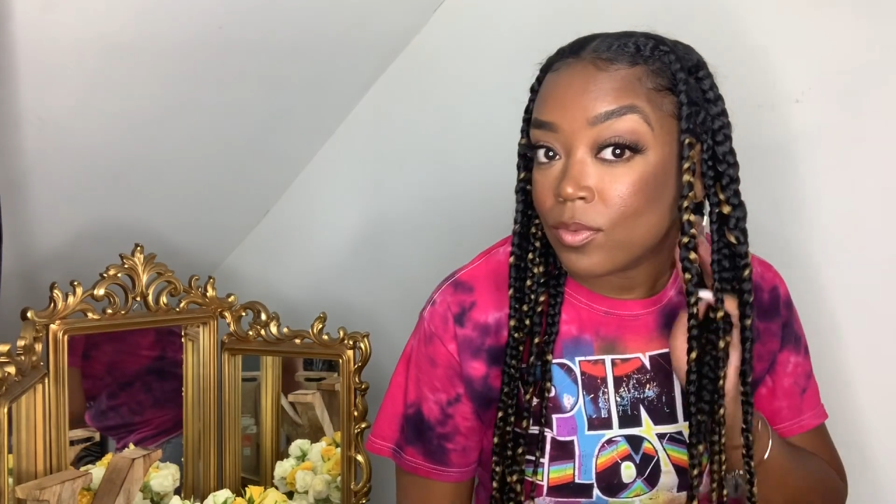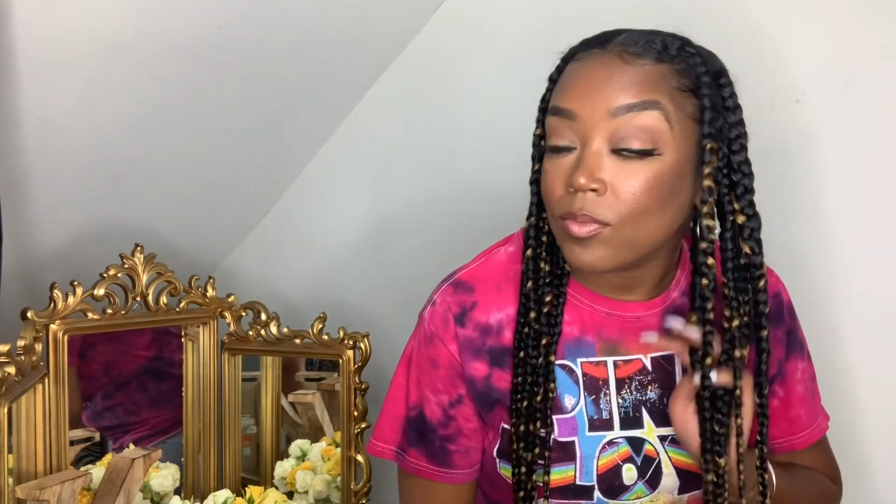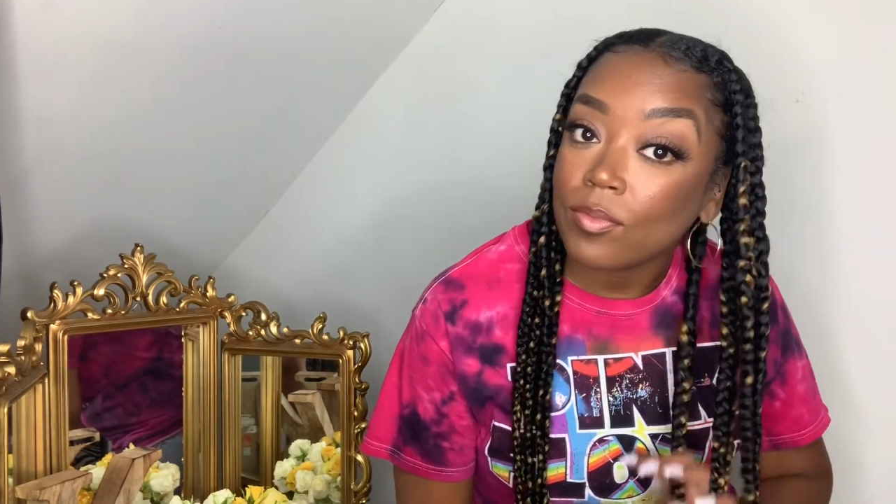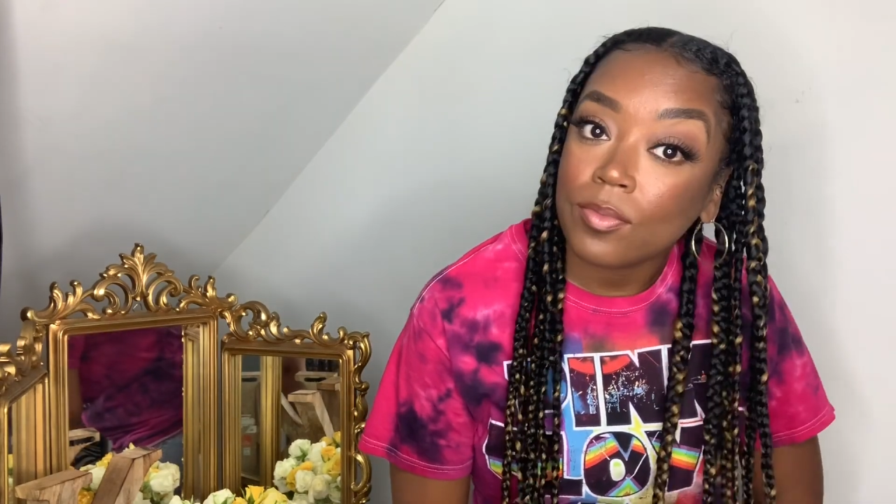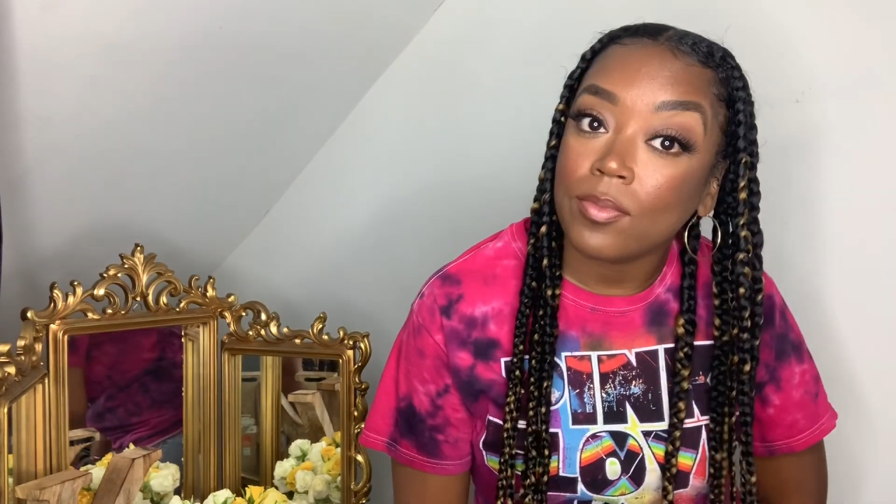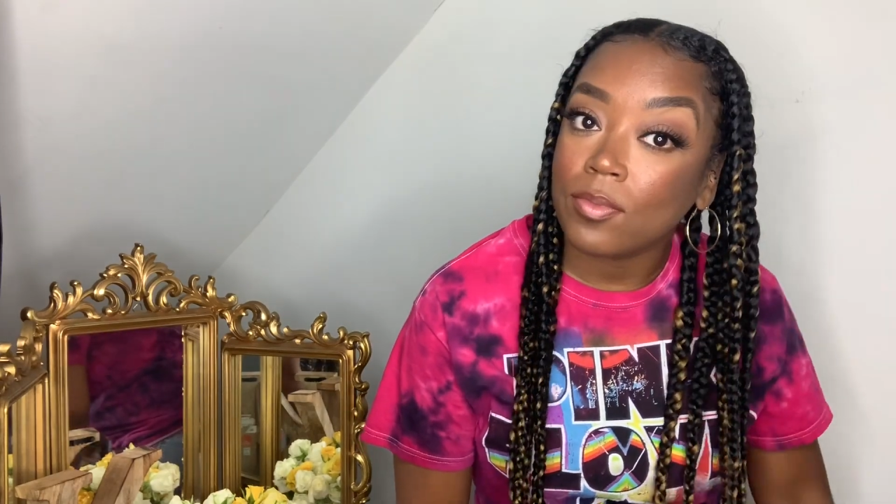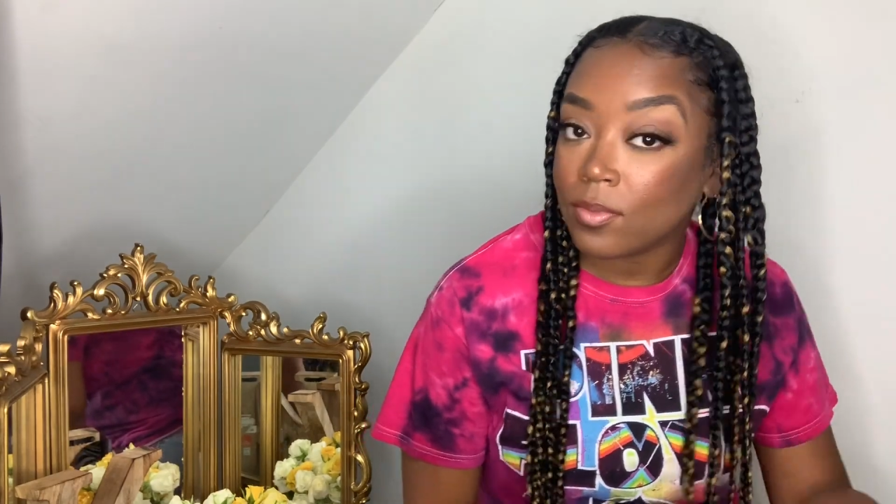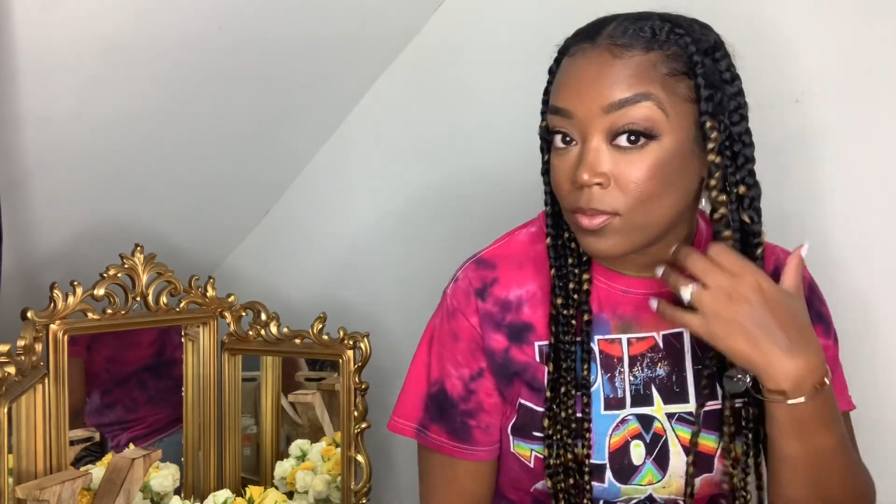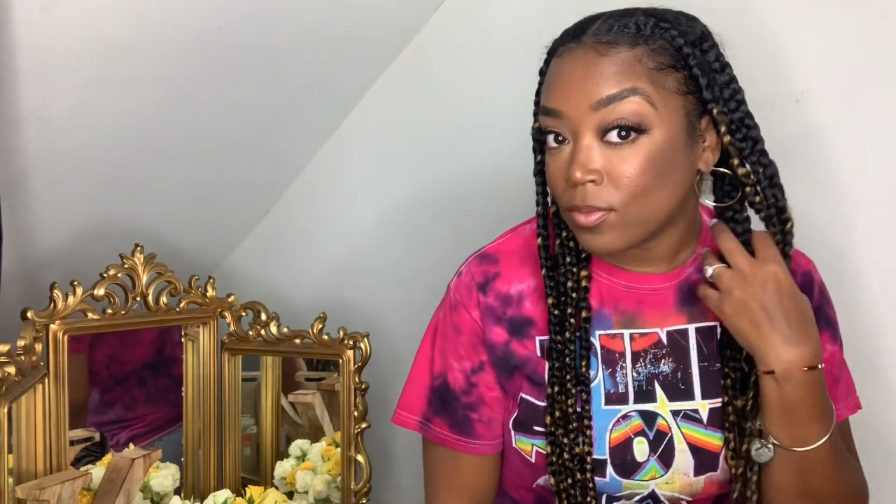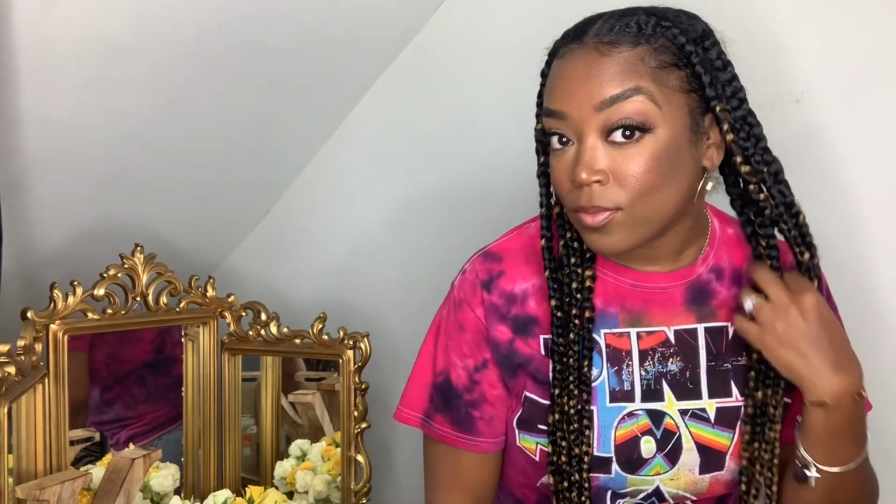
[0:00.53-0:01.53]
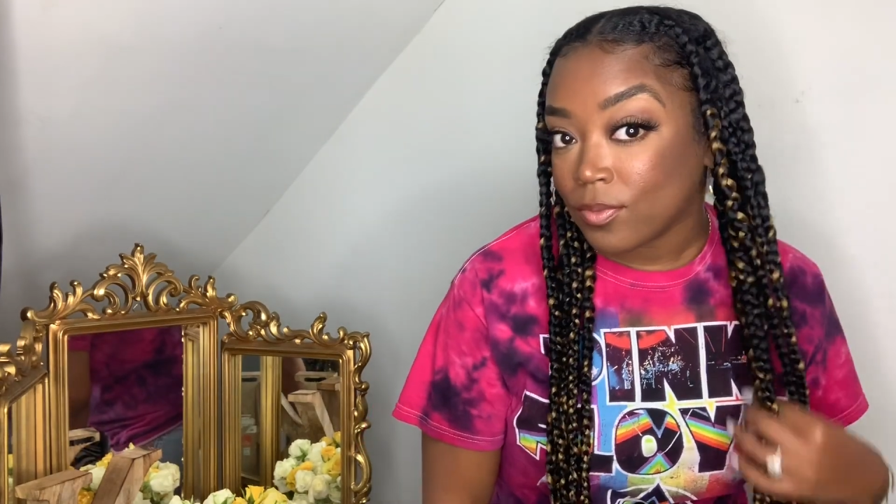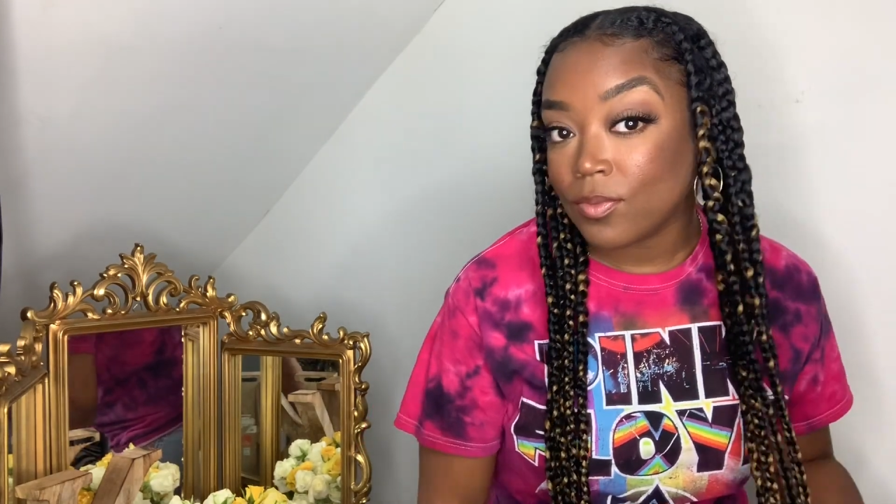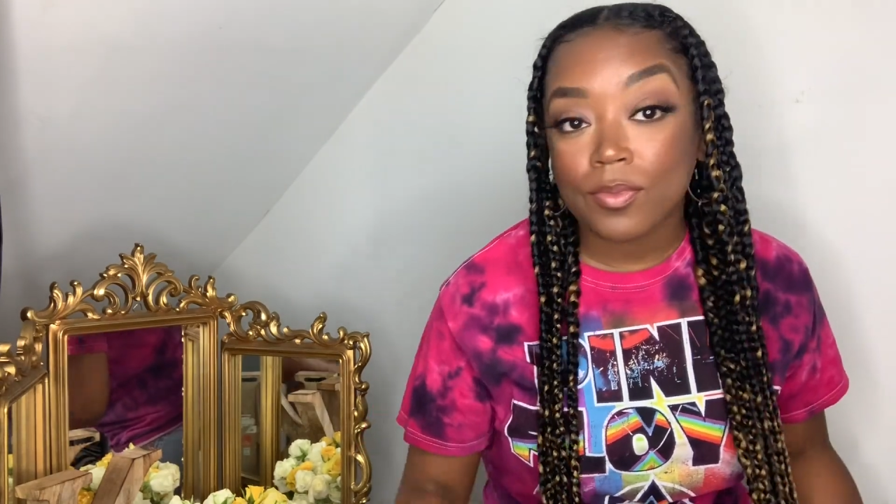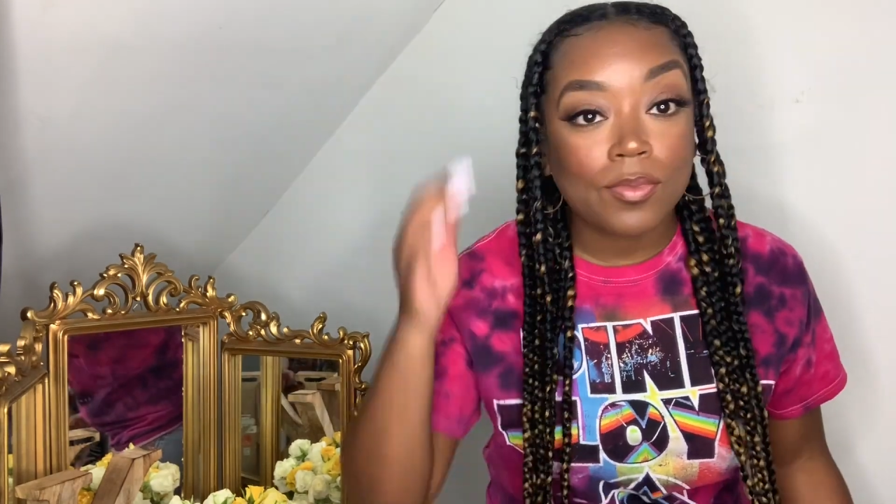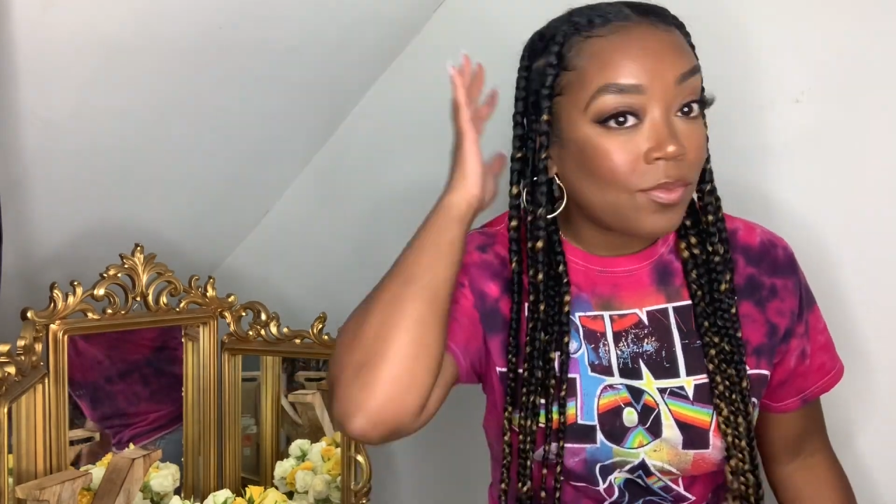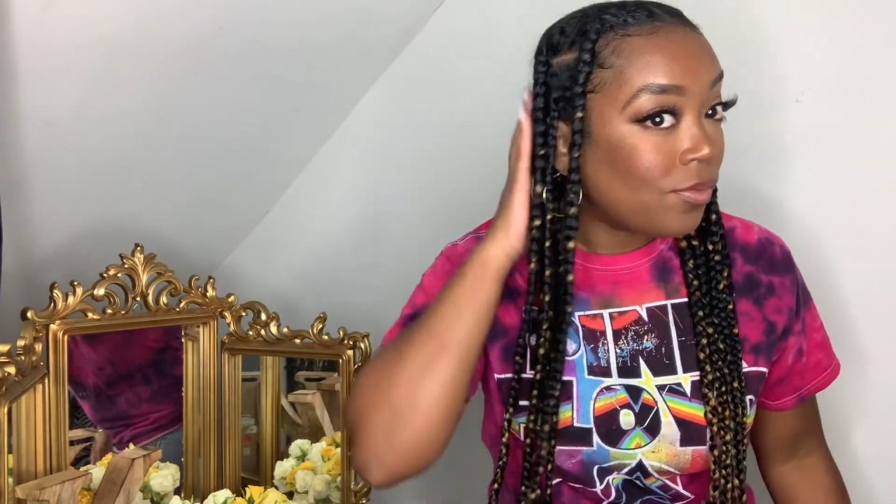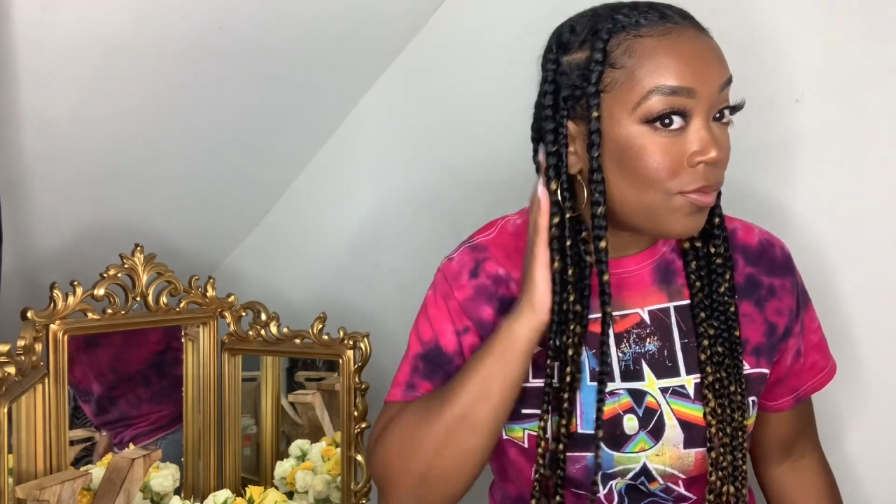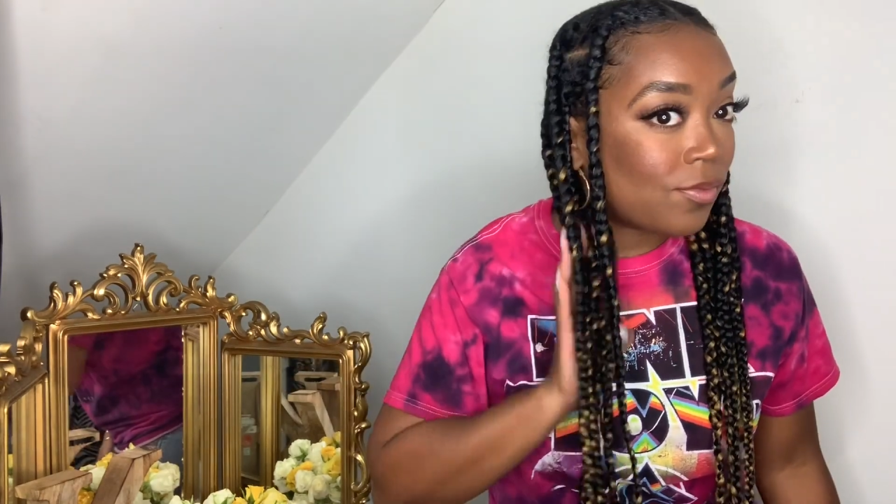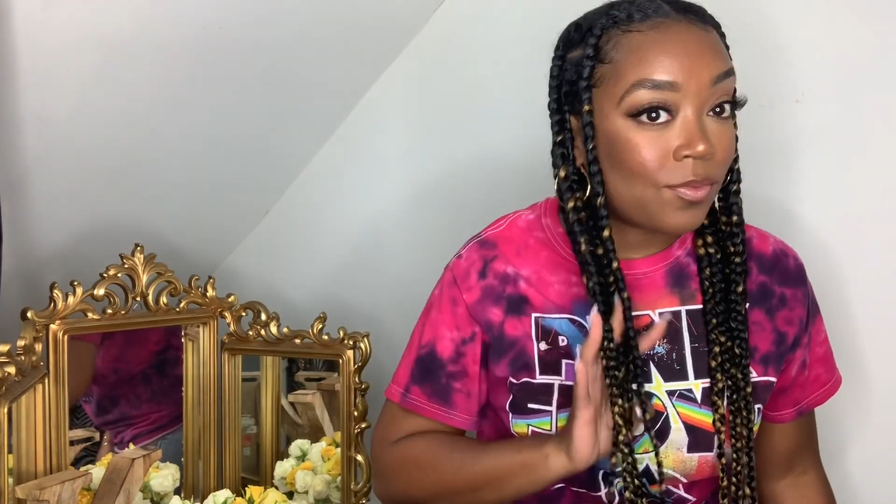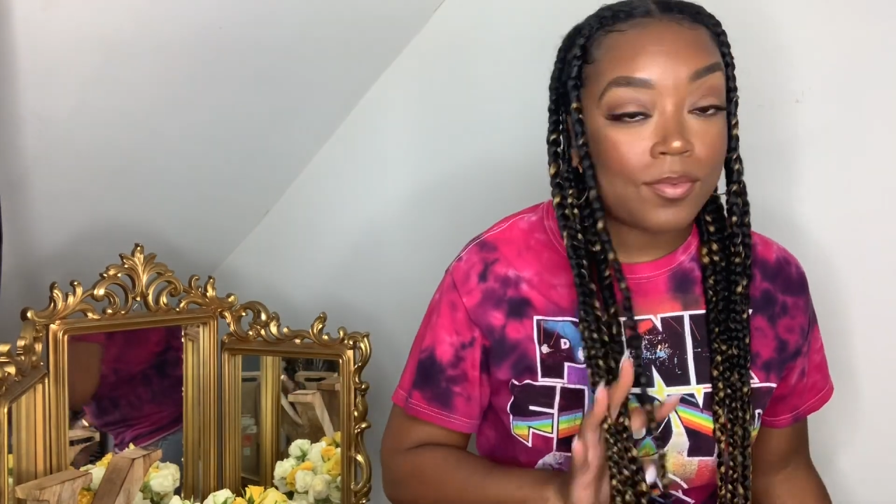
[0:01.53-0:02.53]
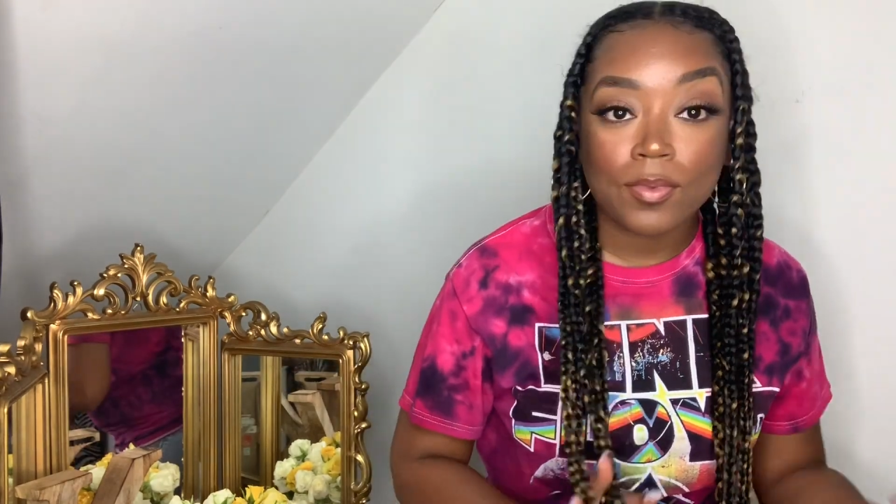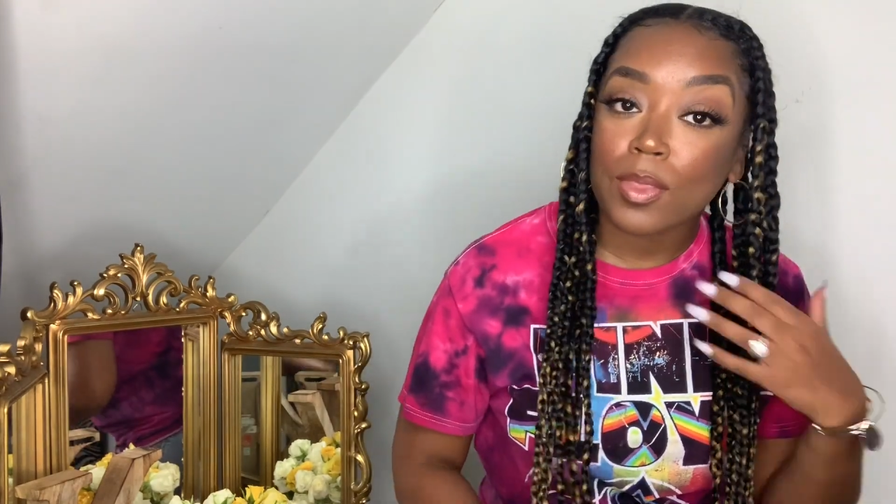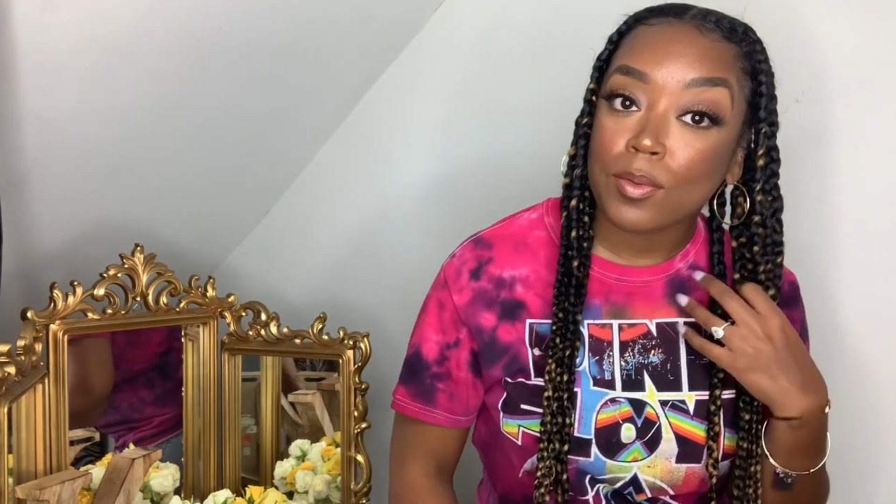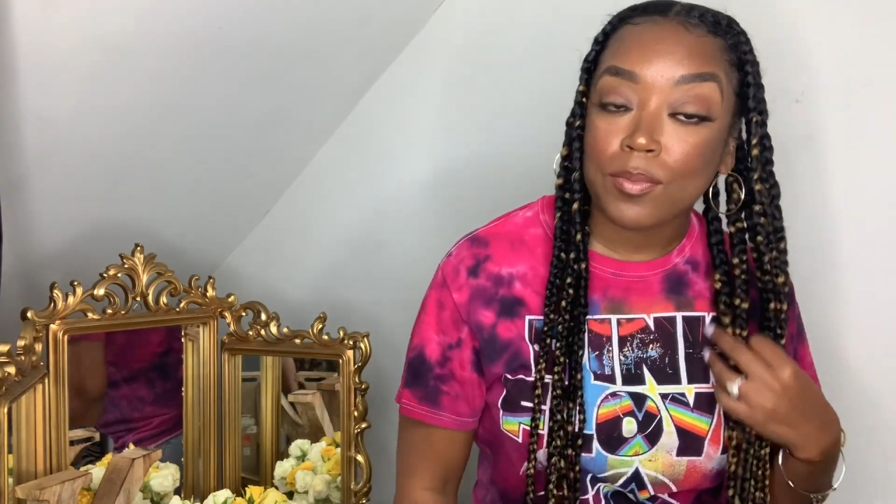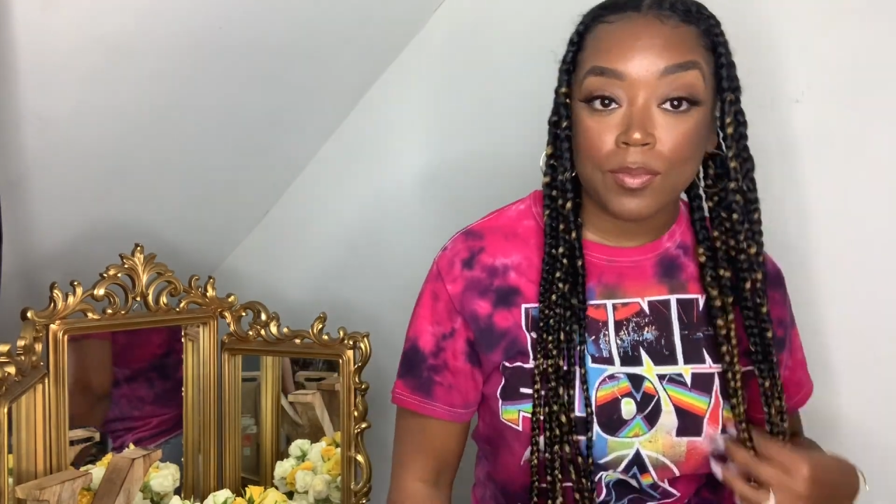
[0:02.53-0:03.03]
Hey y'all, it's Kiara. Welcome back to my